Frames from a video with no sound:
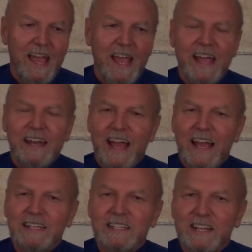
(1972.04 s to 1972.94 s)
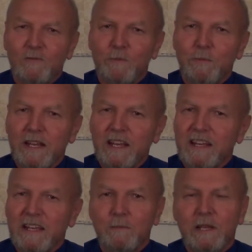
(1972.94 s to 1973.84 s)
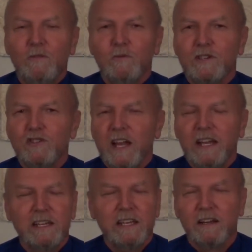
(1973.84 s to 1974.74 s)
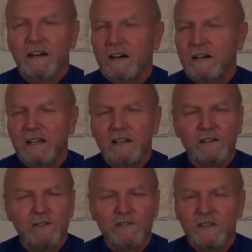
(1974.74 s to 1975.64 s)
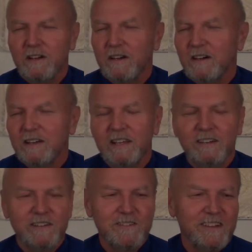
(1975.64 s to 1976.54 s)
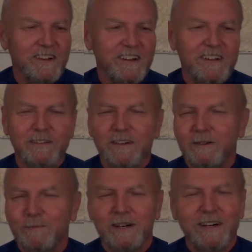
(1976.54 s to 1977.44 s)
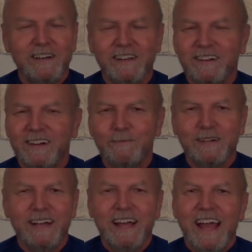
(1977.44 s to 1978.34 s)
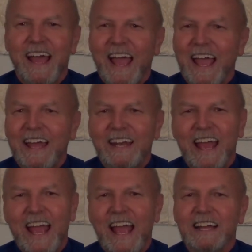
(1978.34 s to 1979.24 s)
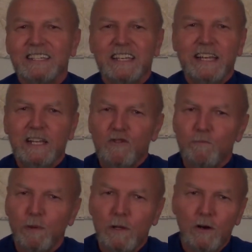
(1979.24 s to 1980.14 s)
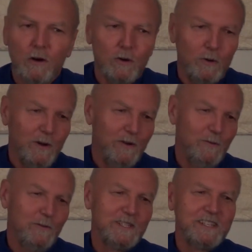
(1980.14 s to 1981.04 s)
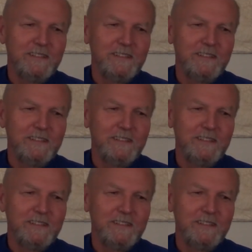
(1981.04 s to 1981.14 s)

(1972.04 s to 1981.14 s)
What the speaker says: And as they were beating him, he was chanting Hare Krishna, Hare Rama. And as each blow was